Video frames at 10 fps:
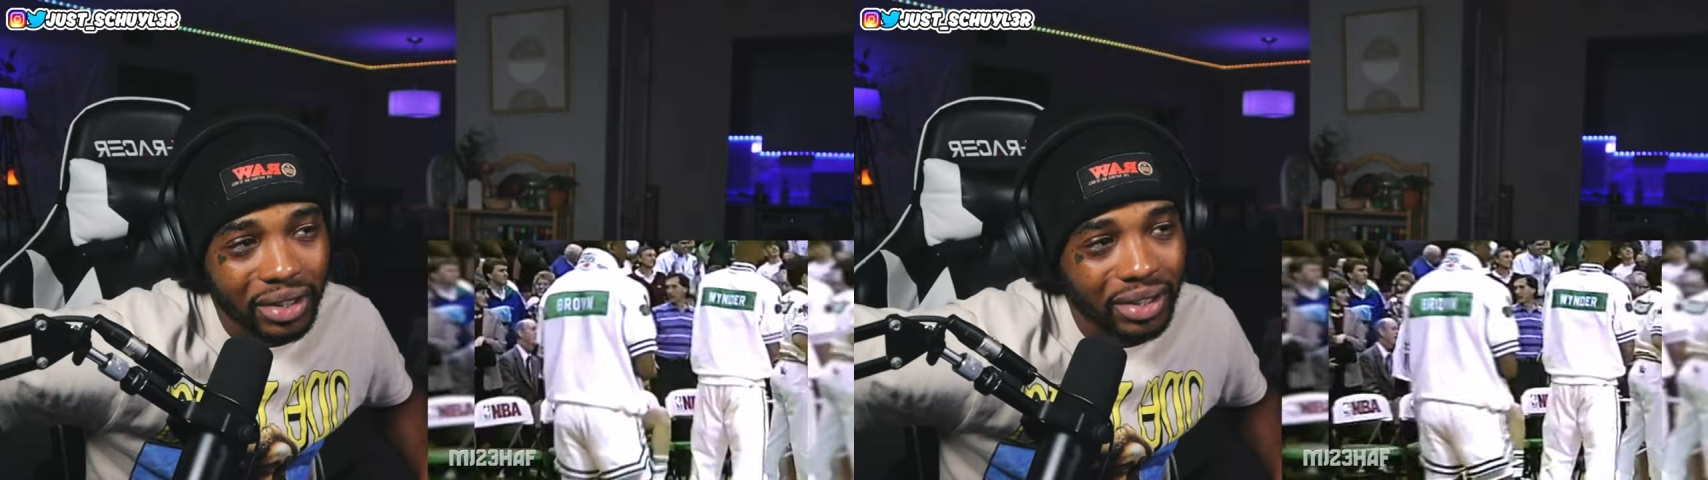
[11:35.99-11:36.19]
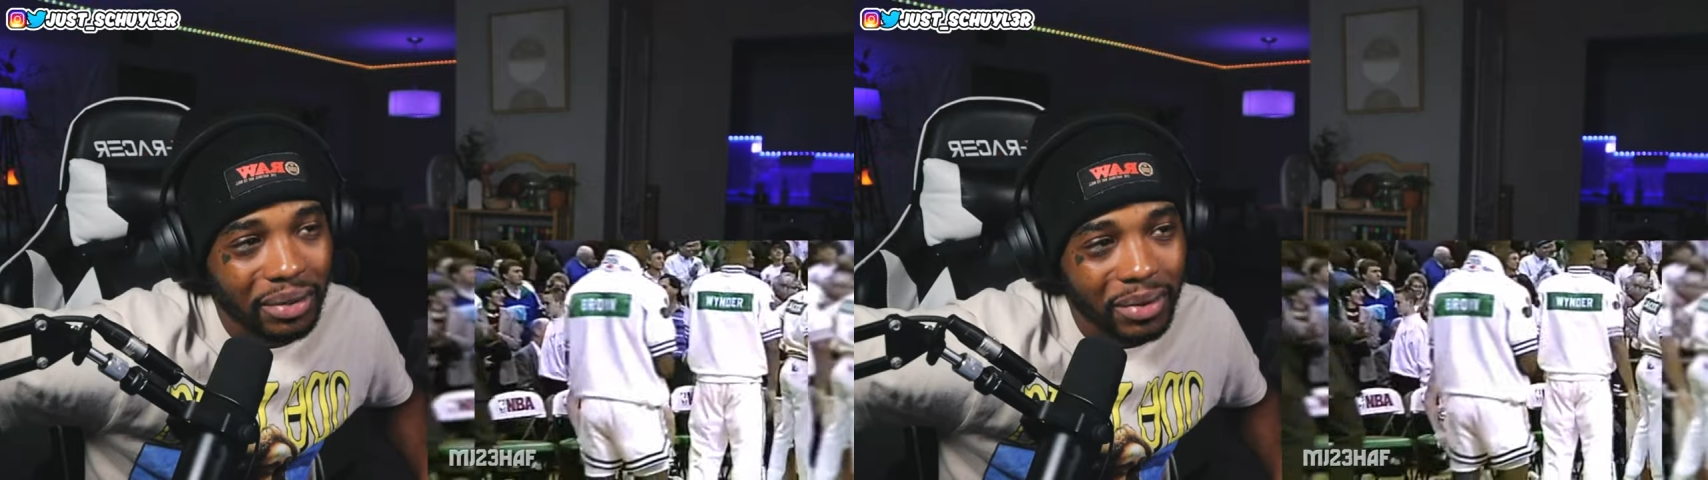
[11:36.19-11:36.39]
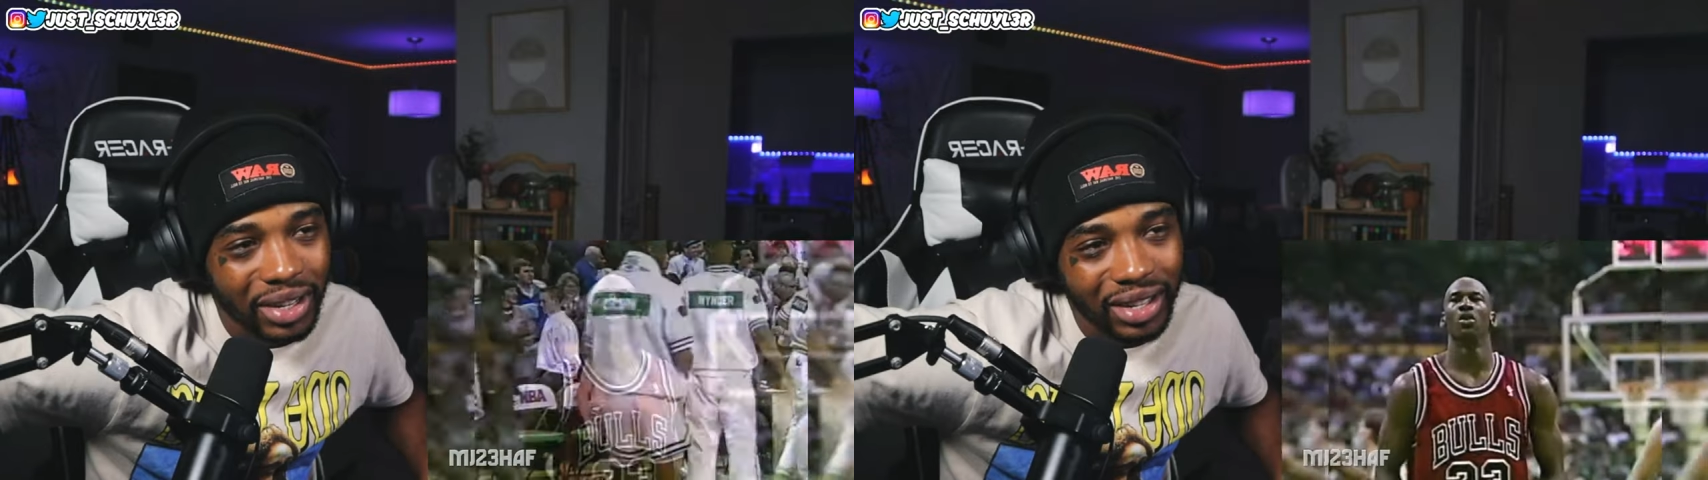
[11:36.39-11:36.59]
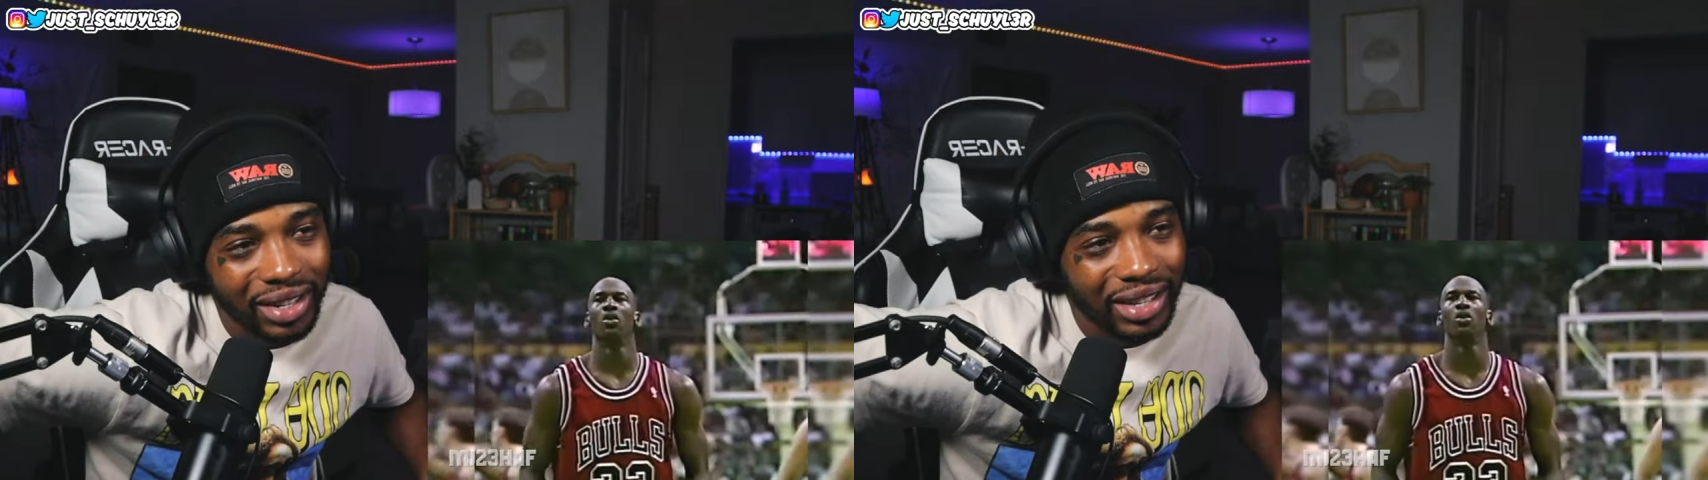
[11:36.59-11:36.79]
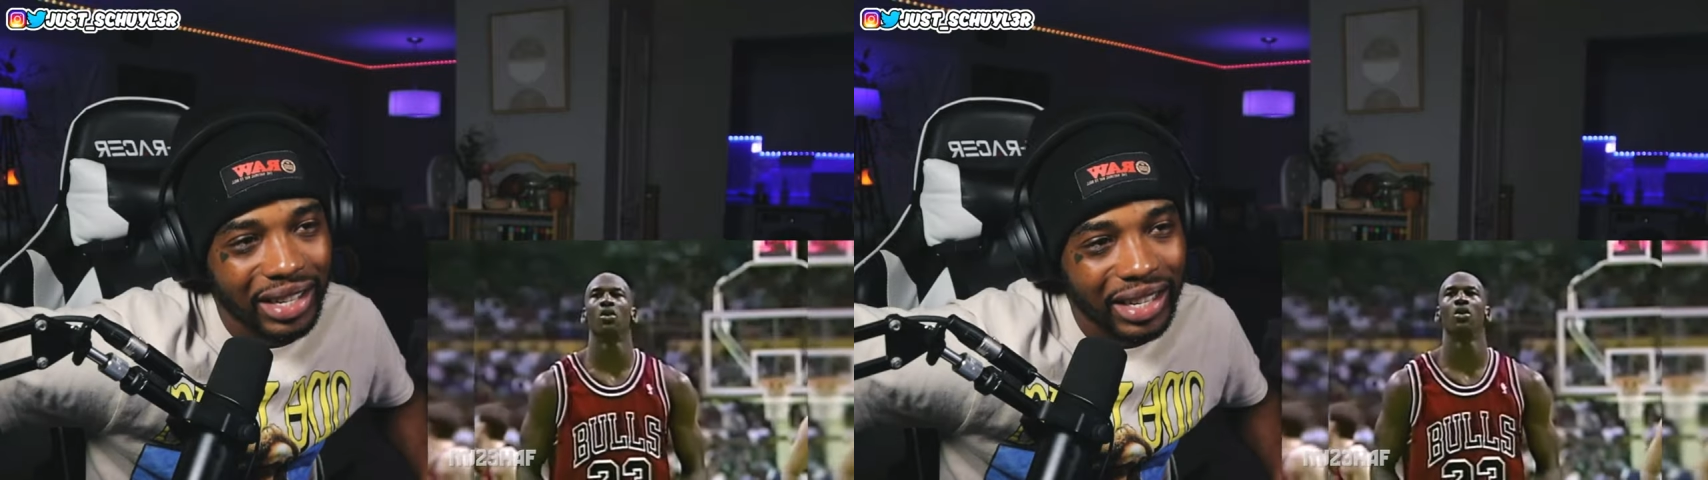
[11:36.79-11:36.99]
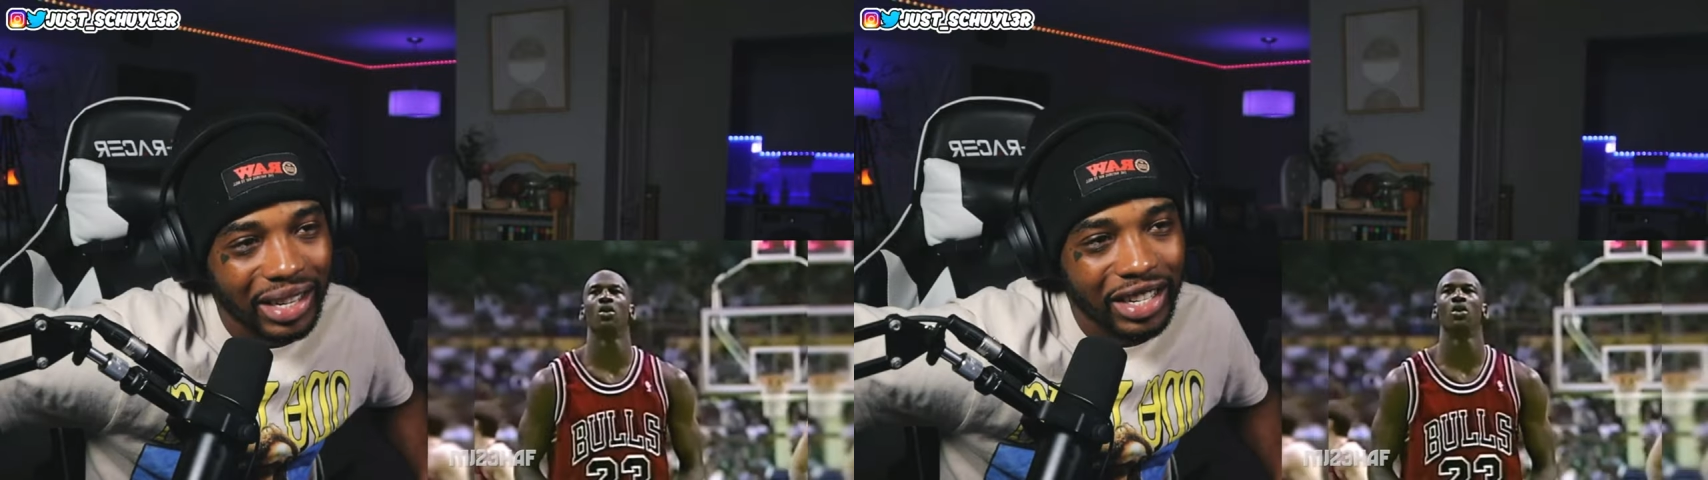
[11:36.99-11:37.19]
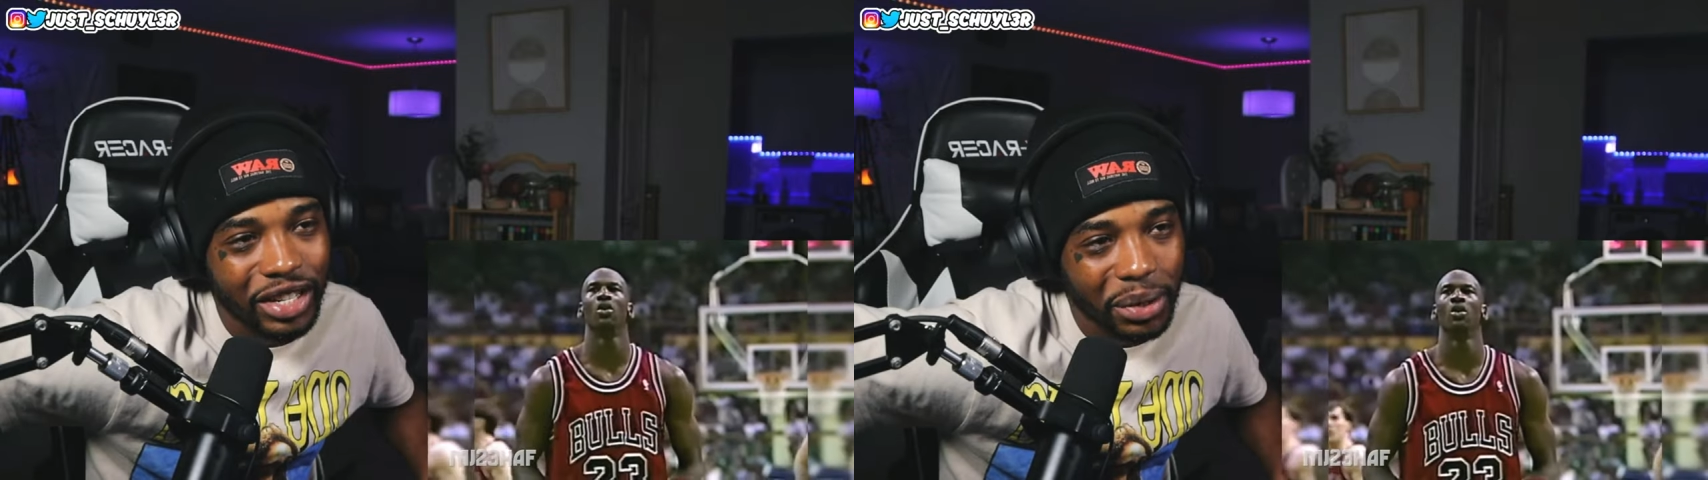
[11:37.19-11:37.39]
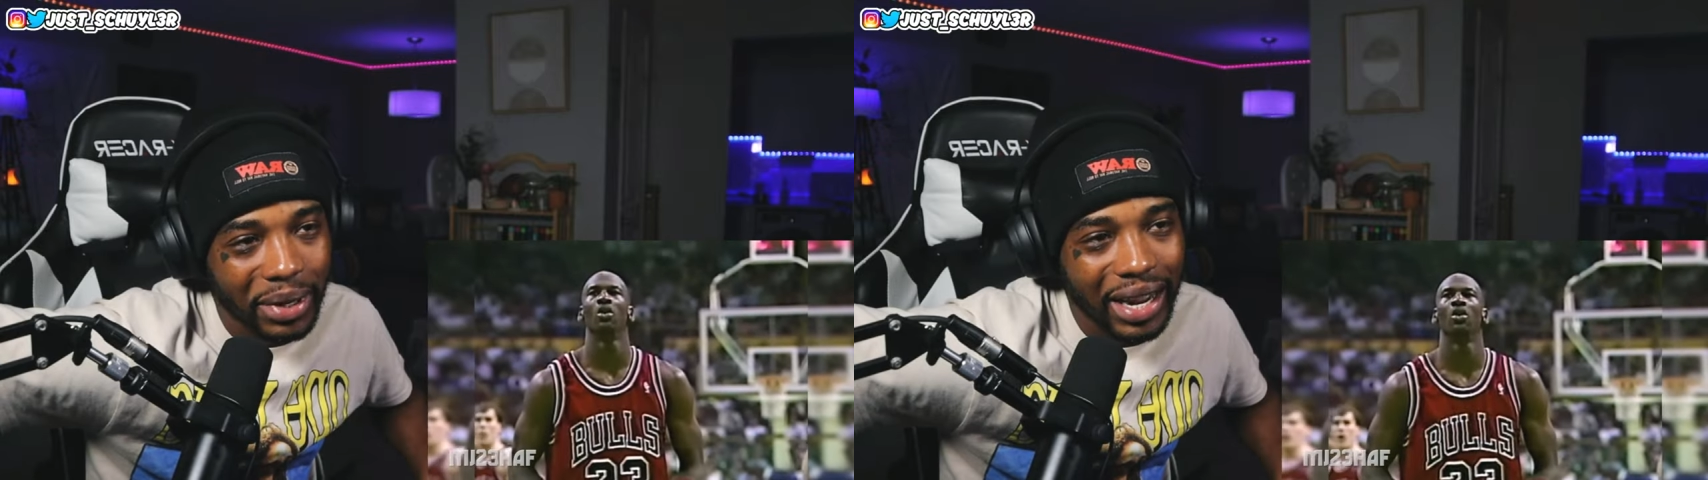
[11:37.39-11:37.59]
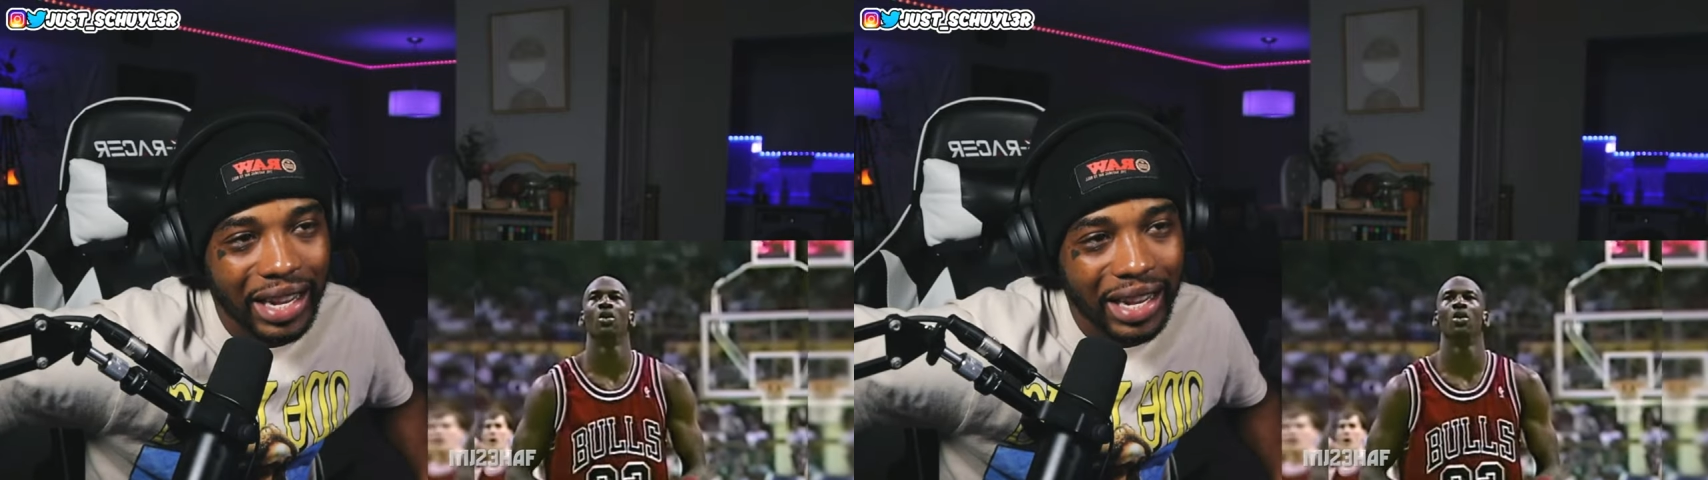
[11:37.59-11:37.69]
What? Jordan